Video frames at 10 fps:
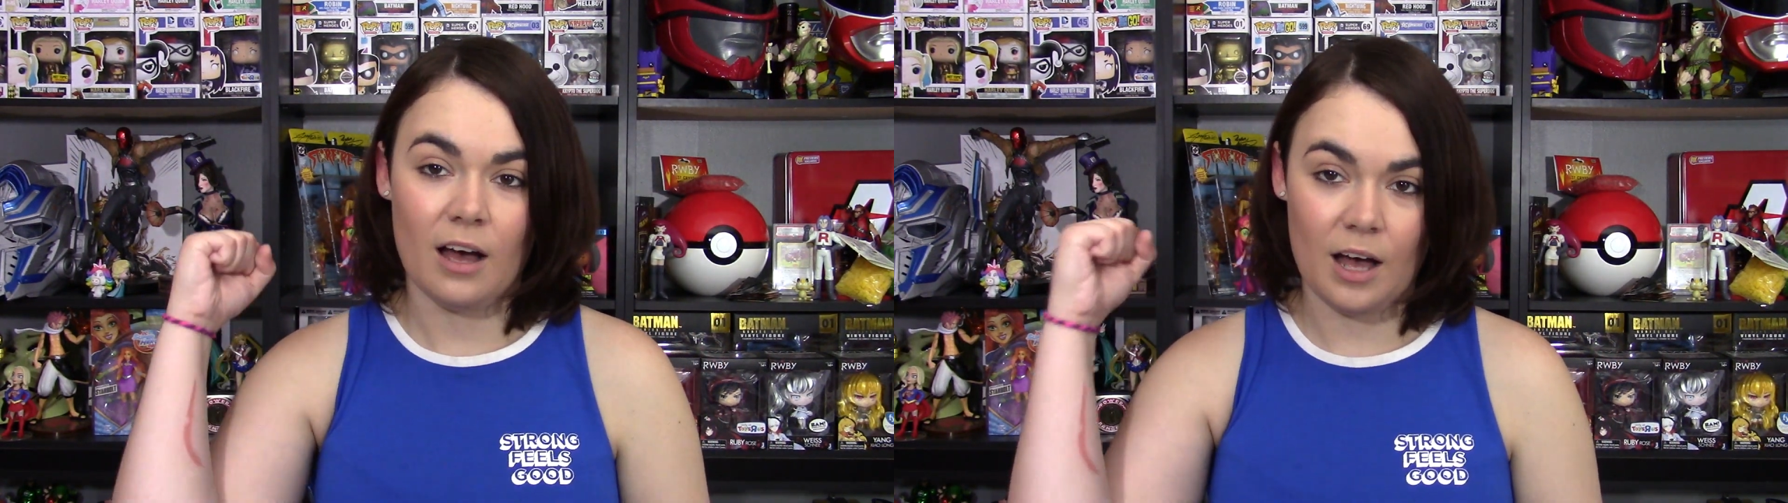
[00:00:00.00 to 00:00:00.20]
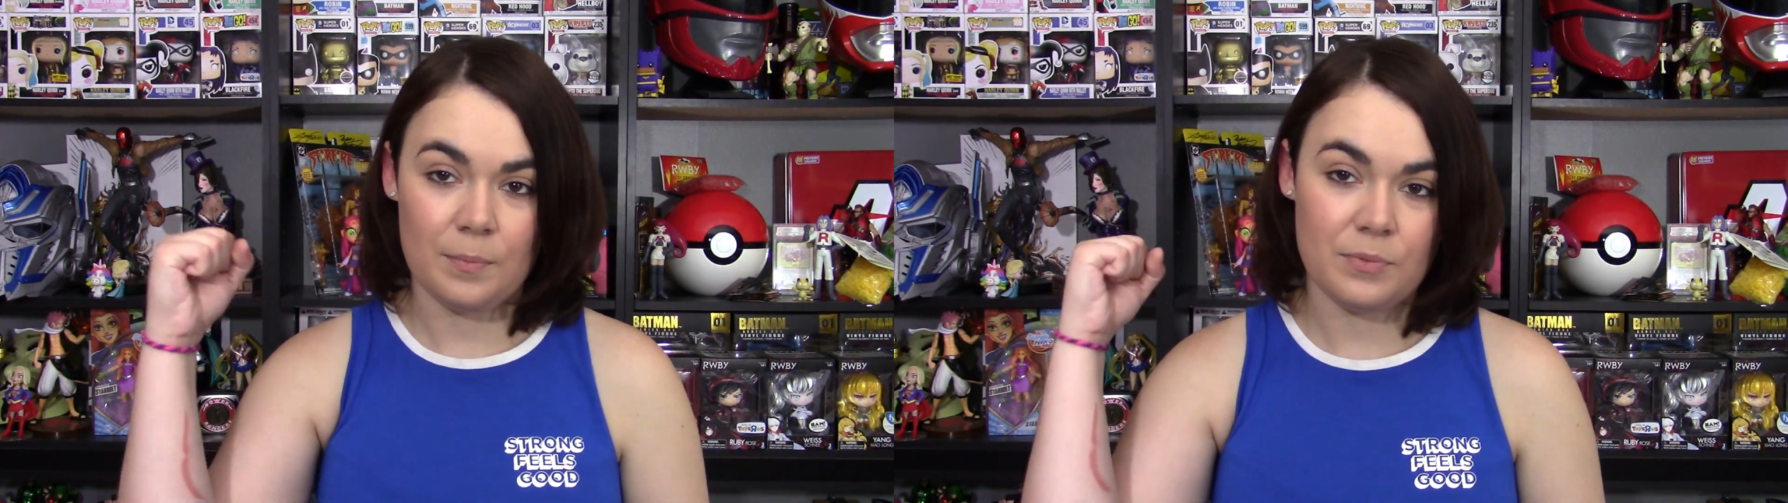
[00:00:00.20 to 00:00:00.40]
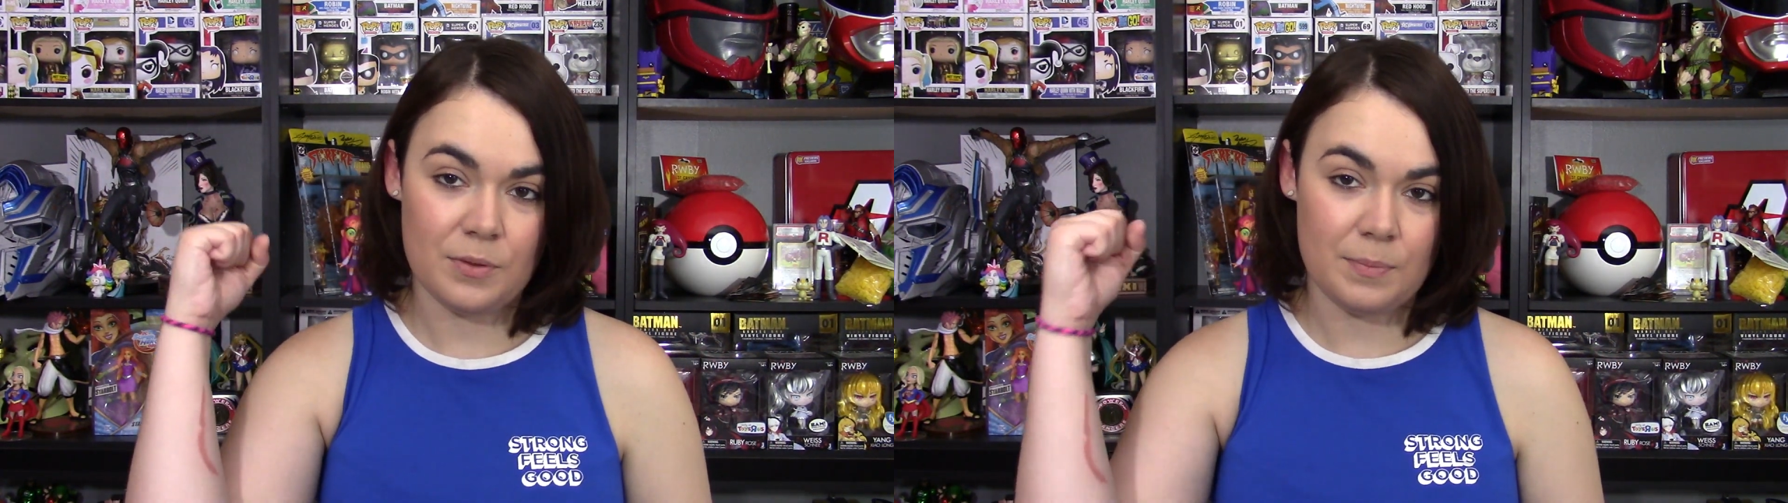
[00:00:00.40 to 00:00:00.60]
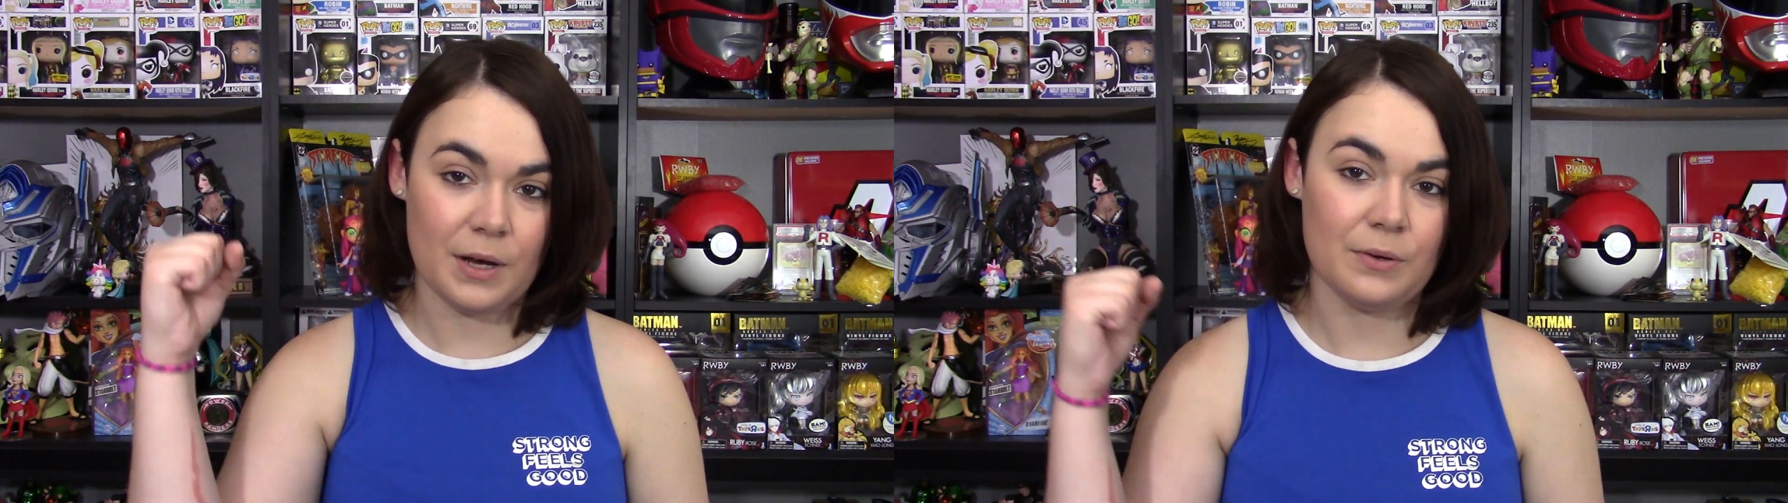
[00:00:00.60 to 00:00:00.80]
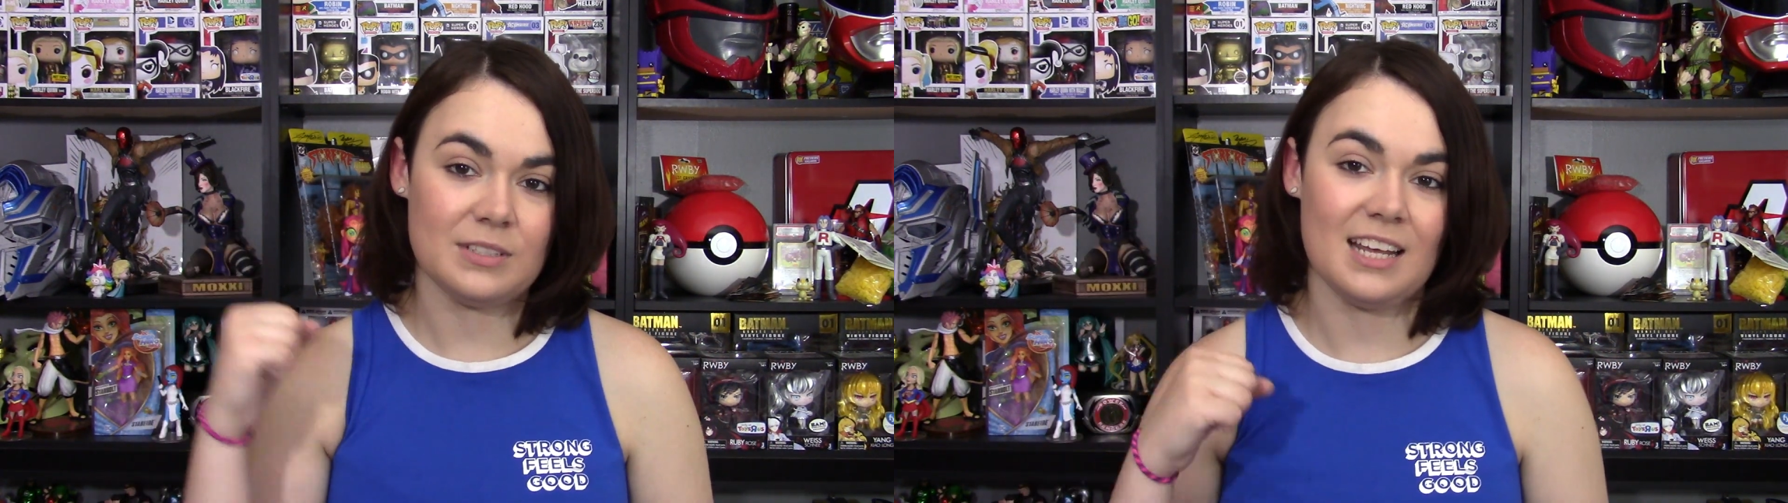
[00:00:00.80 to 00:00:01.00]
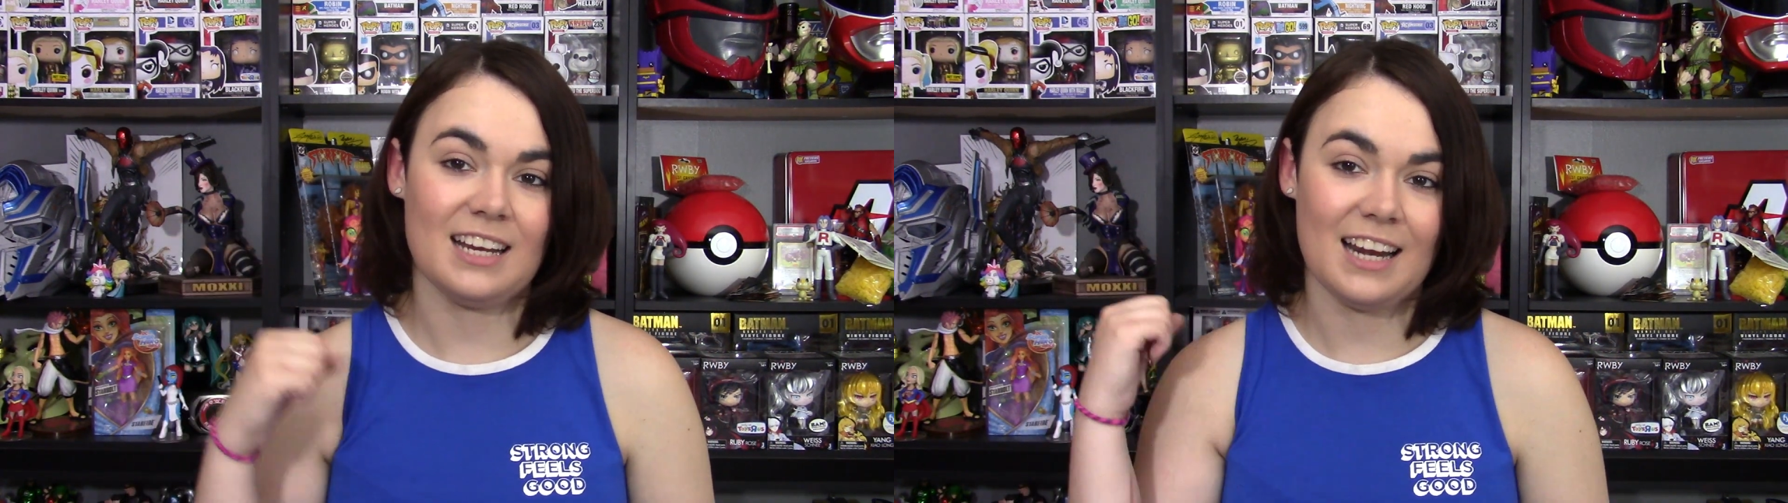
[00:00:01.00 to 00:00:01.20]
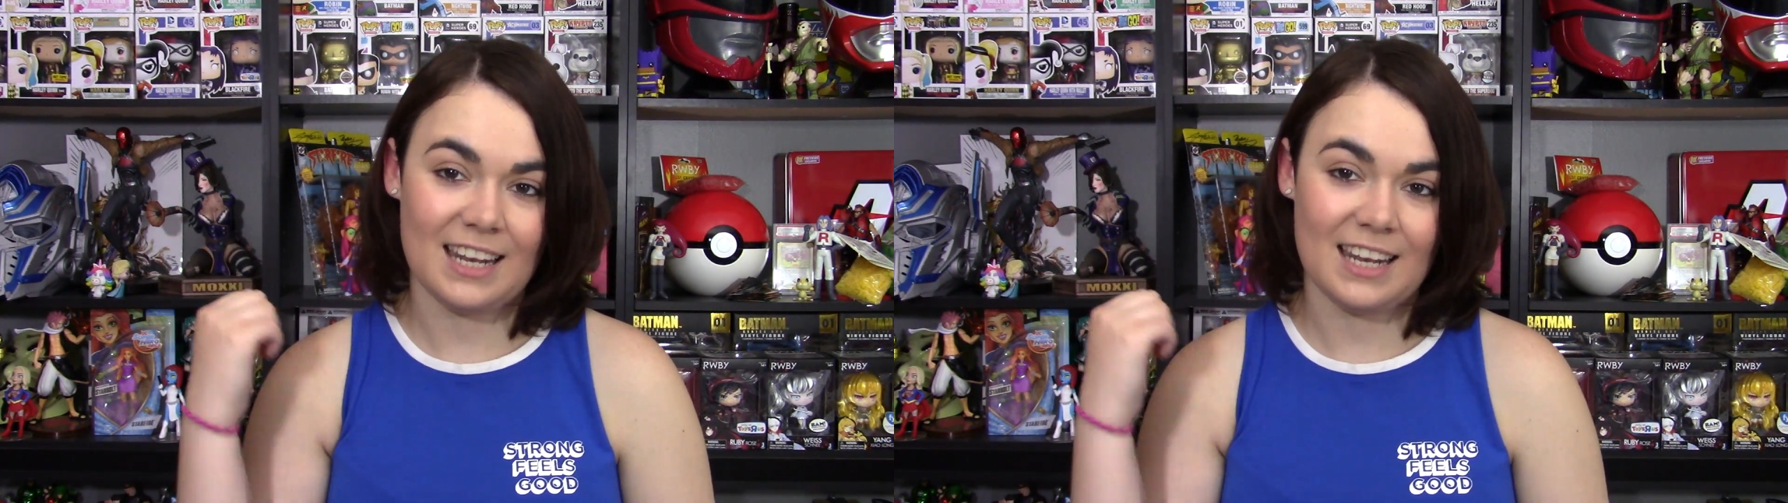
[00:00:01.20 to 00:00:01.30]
up the boat and